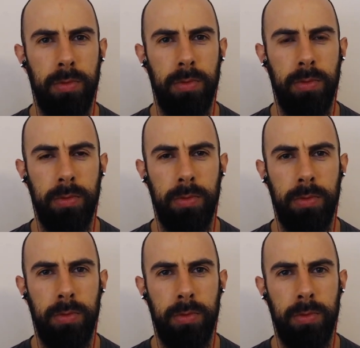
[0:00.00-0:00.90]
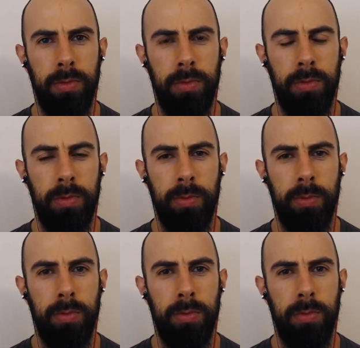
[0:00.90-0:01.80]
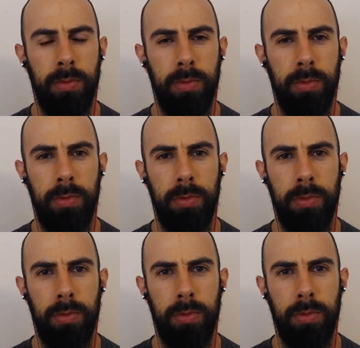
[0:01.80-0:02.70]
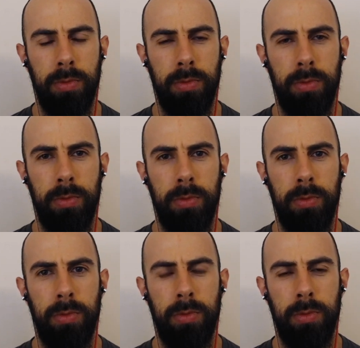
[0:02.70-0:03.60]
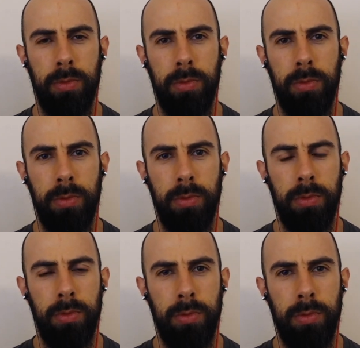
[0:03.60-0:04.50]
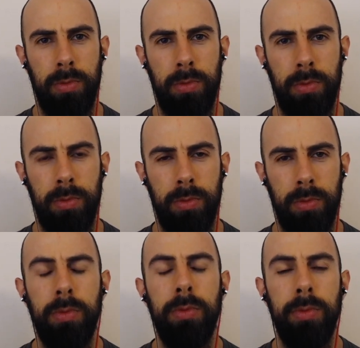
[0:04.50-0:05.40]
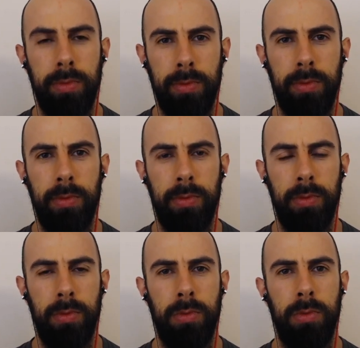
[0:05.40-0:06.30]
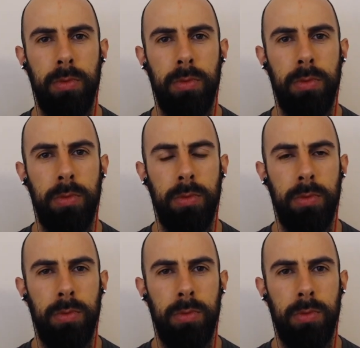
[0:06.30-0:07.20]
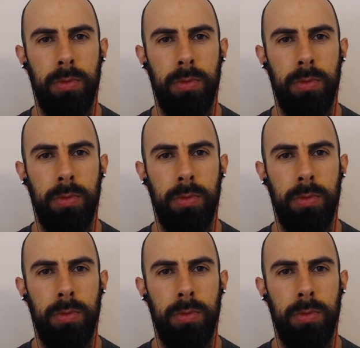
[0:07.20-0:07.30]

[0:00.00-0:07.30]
No words are spoken by the person on screen.